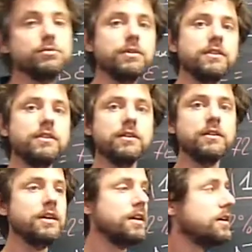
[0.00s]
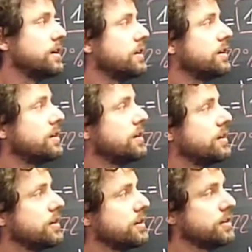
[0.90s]
with the
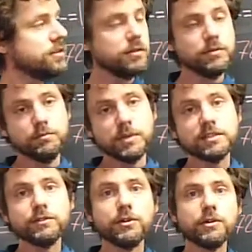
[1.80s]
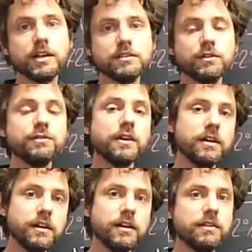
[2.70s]
mass flow rate of
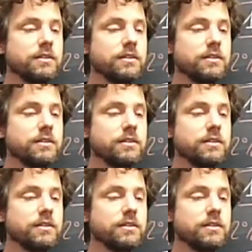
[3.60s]
air and the